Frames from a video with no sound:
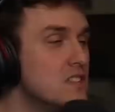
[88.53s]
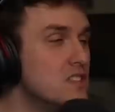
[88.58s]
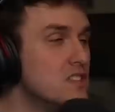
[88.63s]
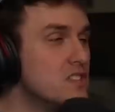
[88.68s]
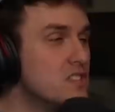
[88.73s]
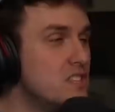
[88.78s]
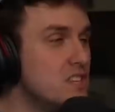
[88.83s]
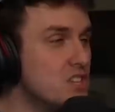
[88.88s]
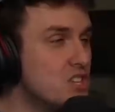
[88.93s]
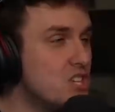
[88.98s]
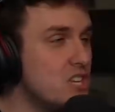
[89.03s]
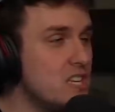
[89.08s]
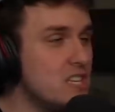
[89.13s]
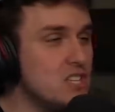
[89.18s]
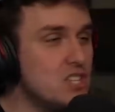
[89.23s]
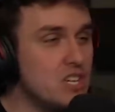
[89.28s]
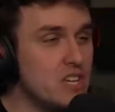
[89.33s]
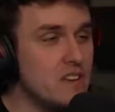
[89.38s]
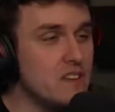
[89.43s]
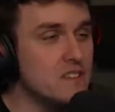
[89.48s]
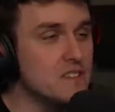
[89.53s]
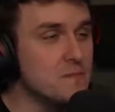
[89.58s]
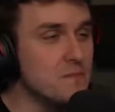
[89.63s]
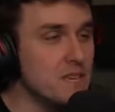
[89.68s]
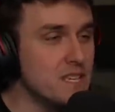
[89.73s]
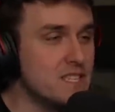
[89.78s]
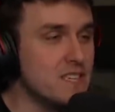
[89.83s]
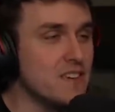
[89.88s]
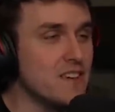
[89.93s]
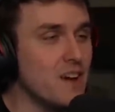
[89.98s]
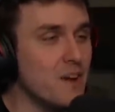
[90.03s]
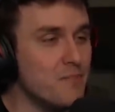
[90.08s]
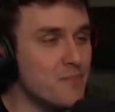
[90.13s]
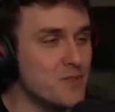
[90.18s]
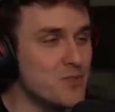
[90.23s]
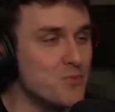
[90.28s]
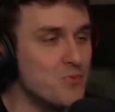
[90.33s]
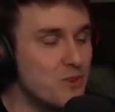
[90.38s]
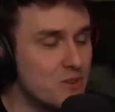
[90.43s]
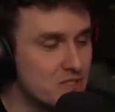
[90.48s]
The, the shitty genie is messing up
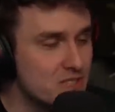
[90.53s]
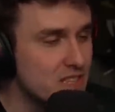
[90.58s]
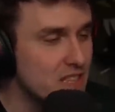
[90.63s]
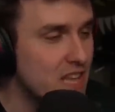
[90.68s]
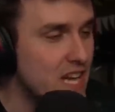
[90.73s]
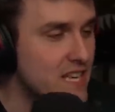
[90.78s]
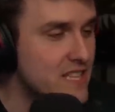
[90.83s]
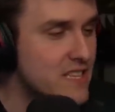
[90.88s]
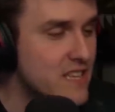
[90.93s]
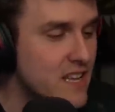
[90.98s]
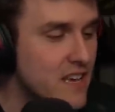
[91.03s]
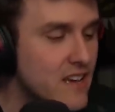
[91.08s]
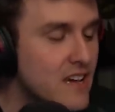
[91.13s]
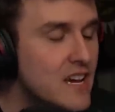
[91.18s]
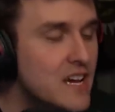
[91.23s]
his words a lot today.